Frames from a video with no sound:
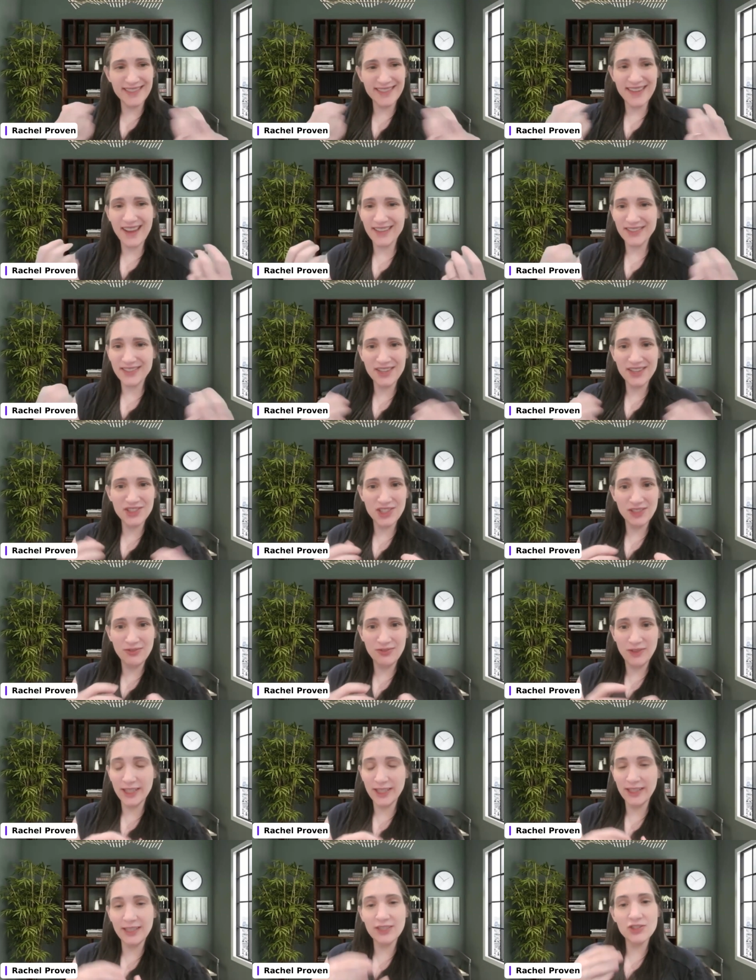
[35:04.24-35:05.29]
not
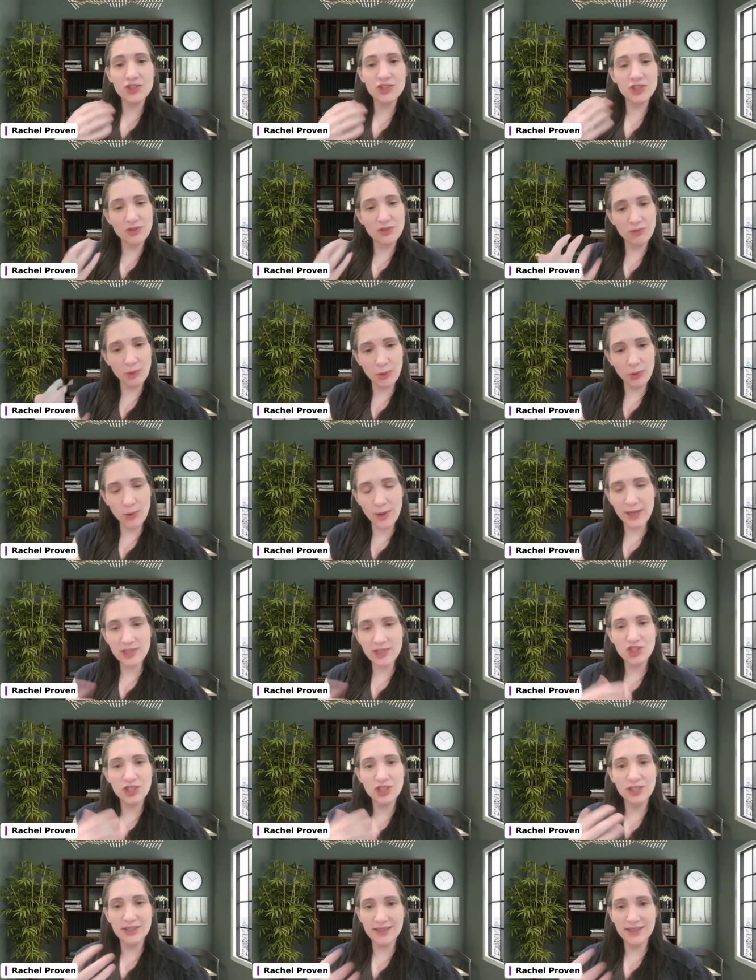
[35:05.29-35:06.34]
touchy-feely. It's just through
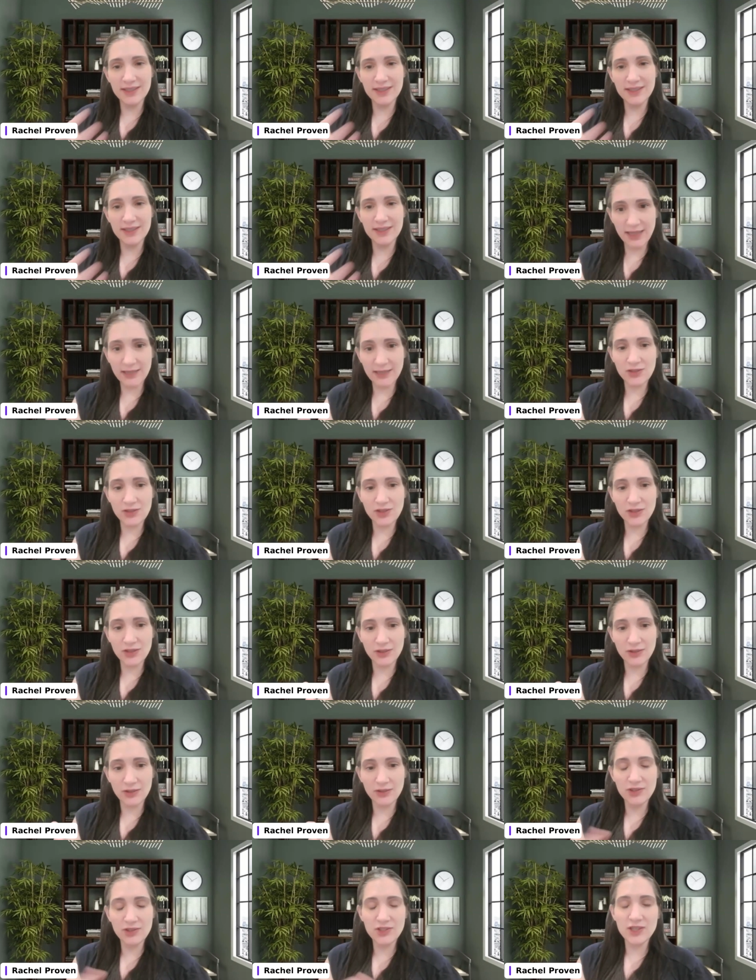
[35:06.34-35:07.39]
questions and
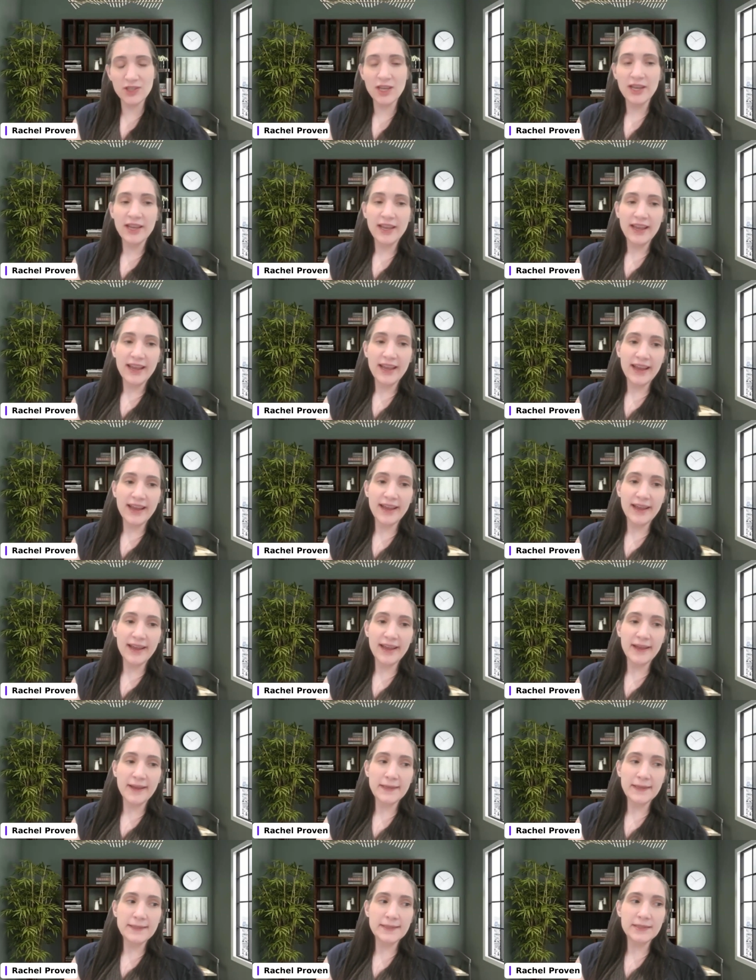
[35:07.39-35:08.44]
answers
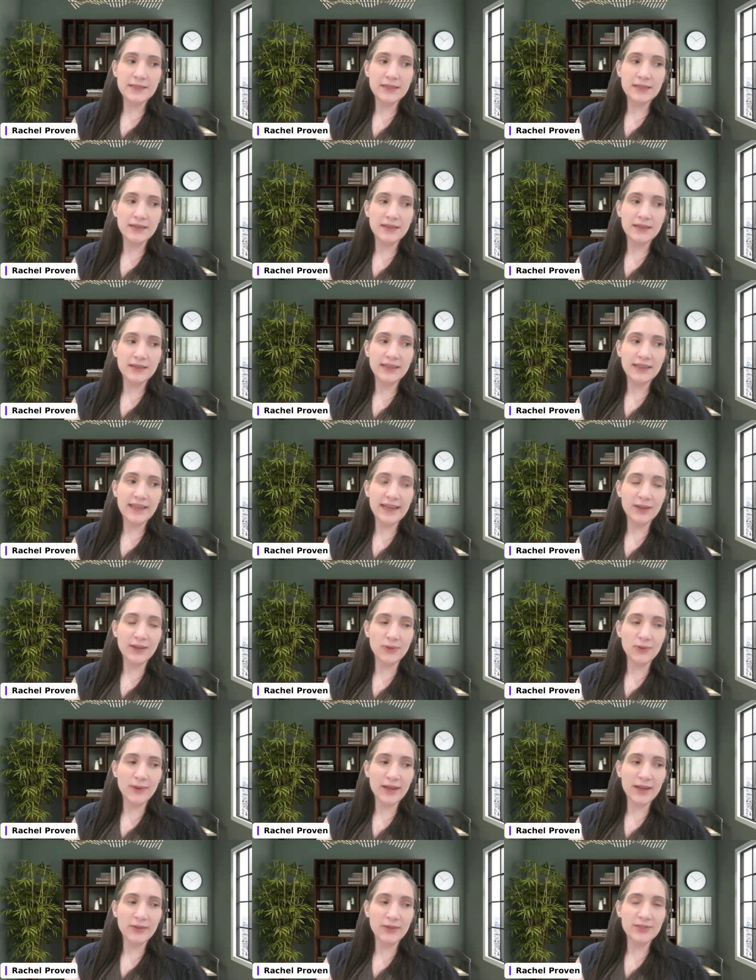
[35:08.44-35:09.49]
and getting
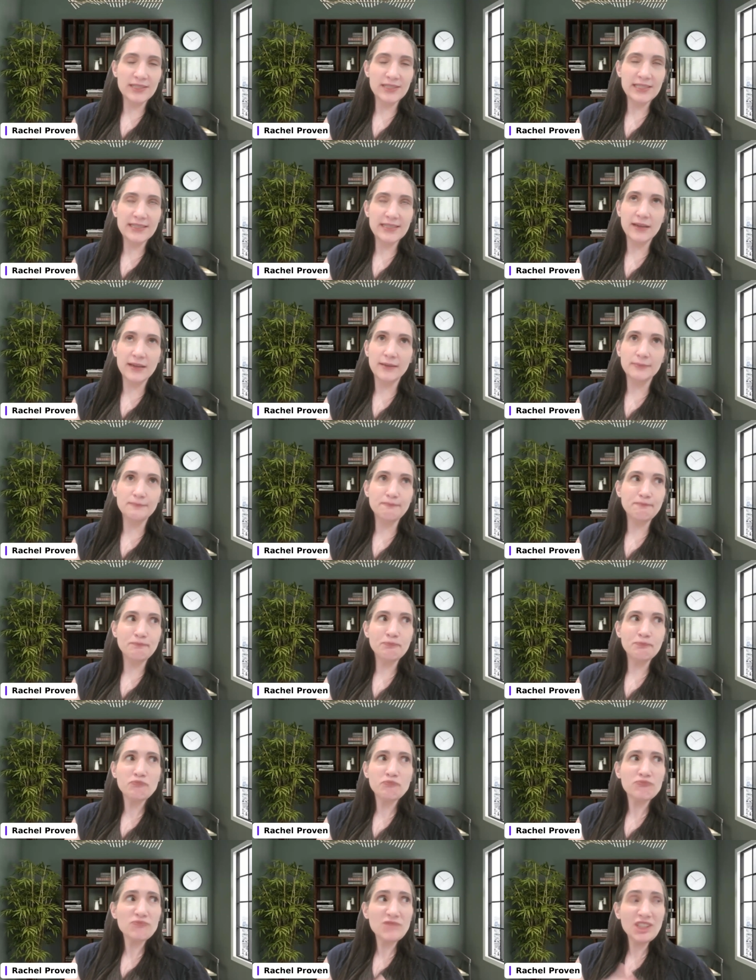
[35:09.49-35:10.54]
around some
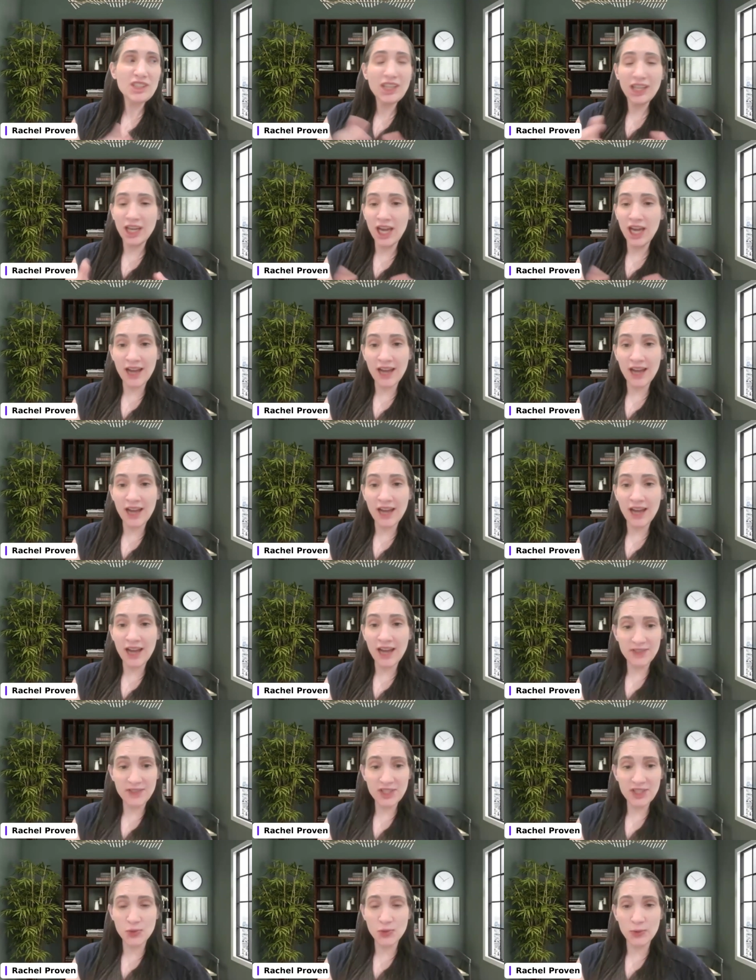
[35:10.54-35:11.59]
cognitive
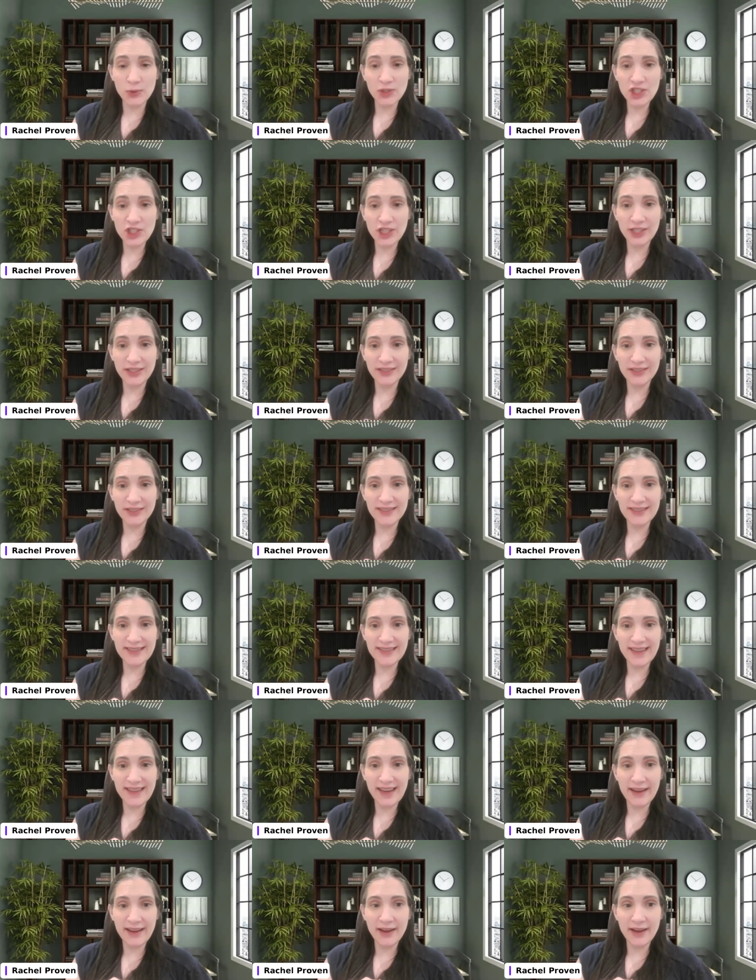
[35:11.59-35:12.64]
distortions
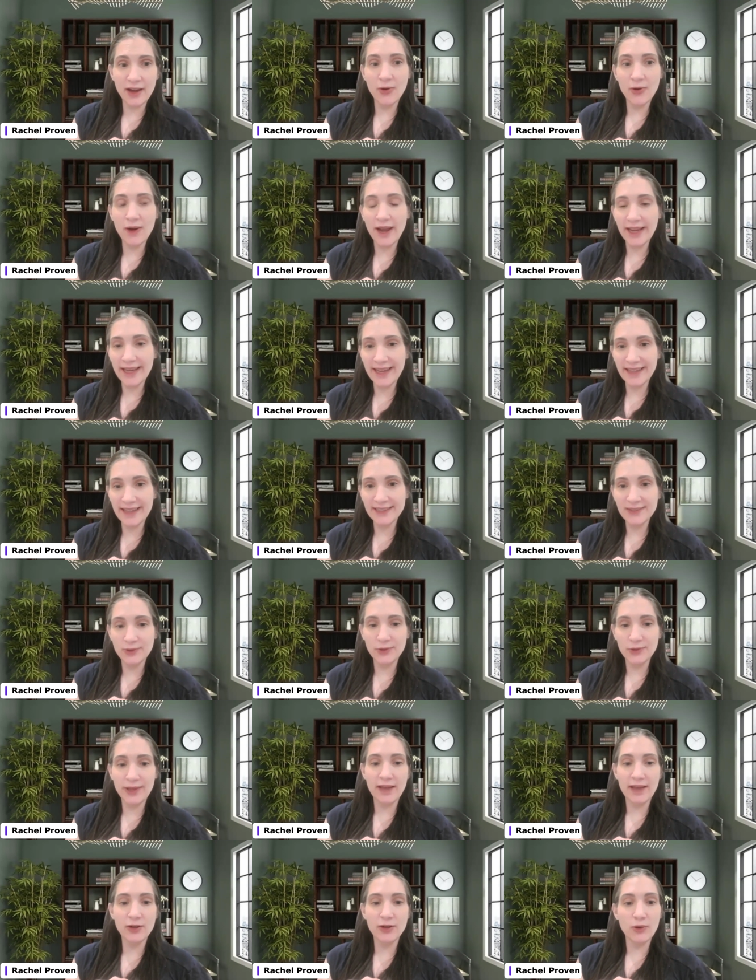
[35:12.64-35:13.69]
like, oh, I can't do
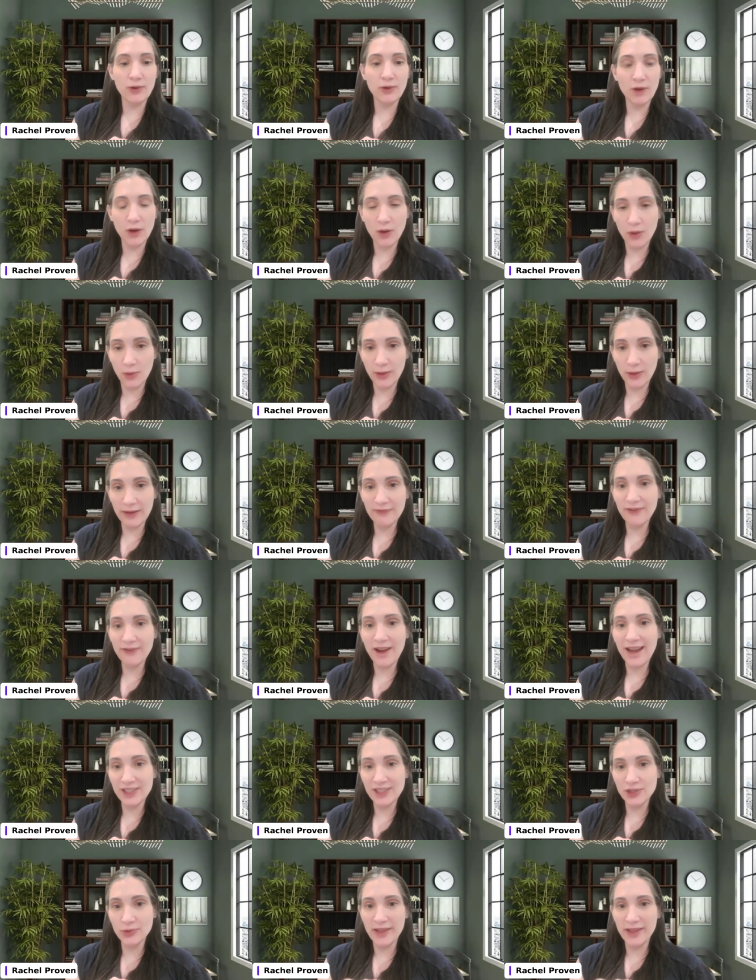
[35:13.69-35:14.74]
that, or oh, if I
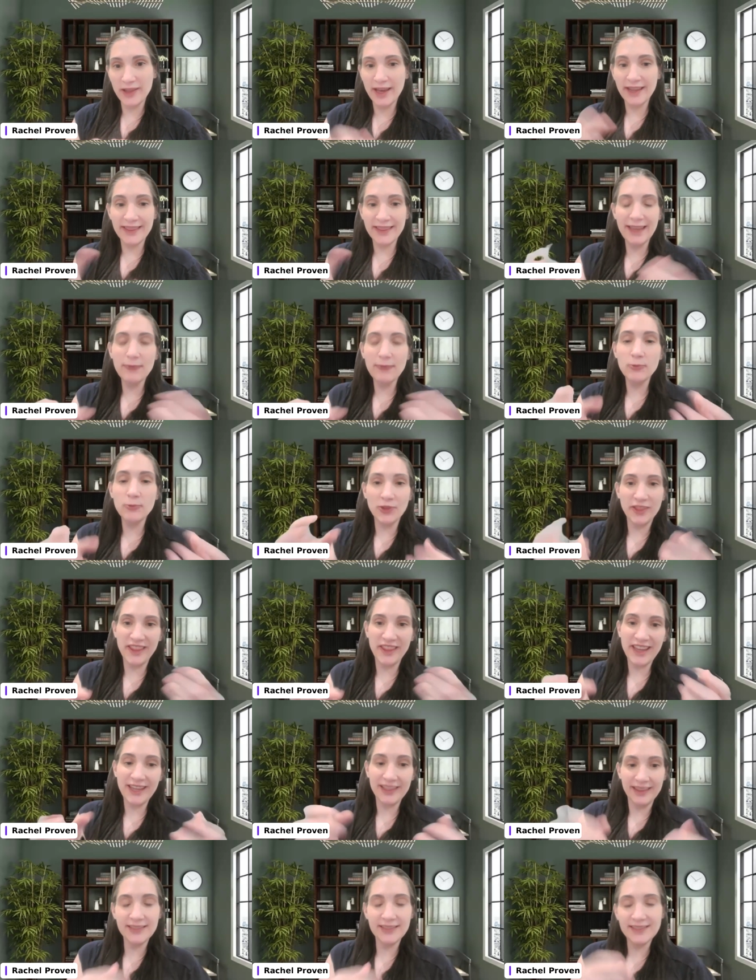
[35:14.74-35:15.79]
do that, they will
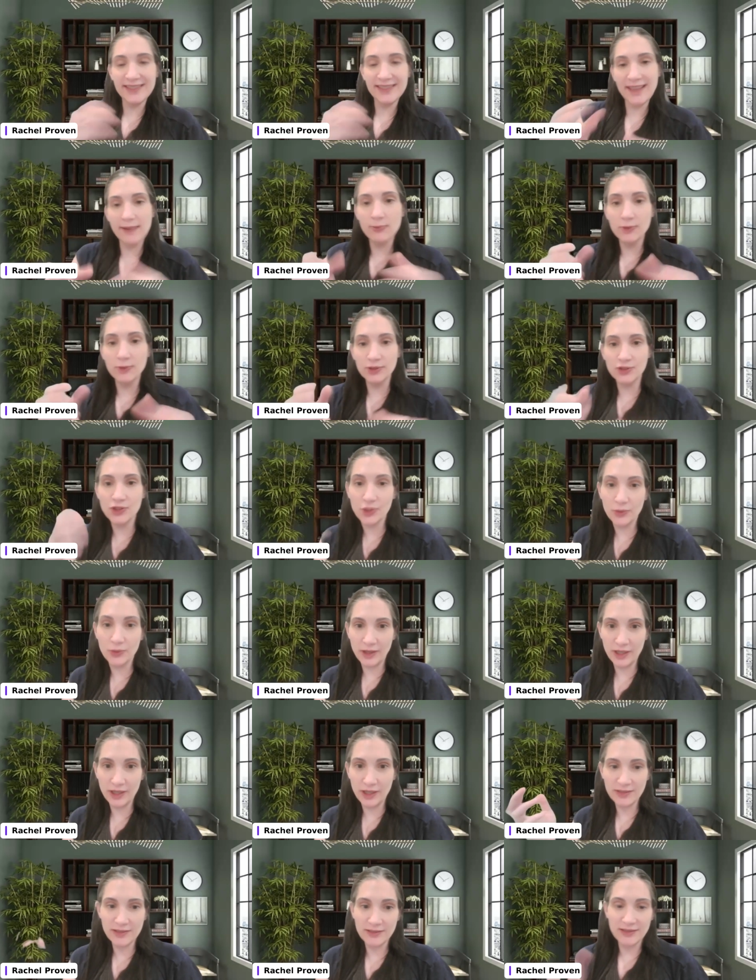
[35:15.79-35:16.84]
think this, they will do
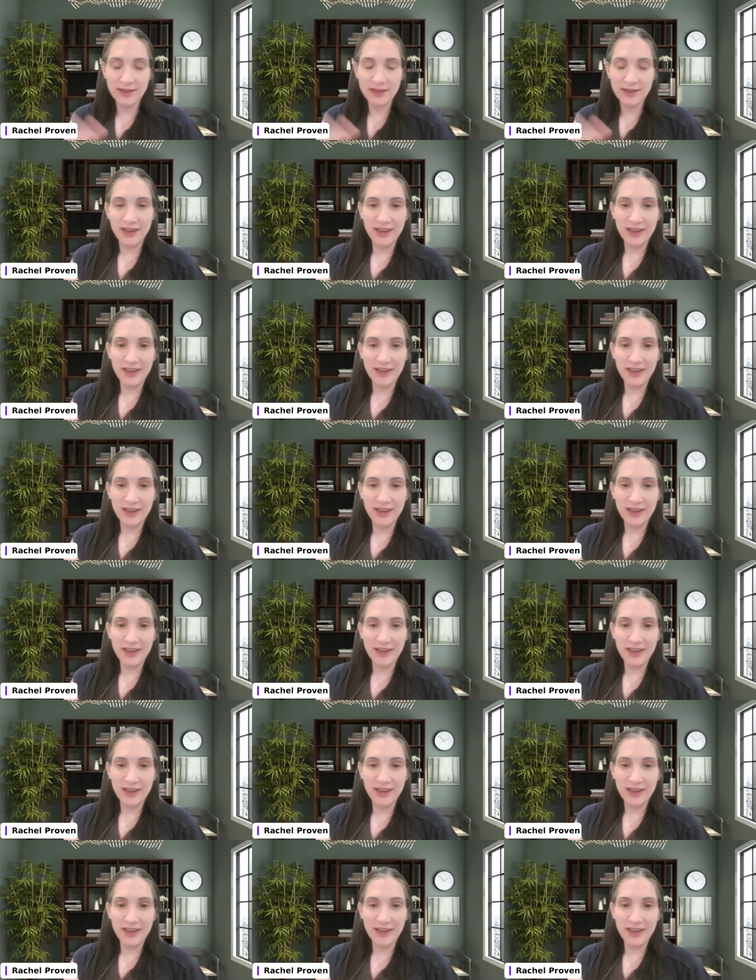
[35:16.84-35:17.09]
this,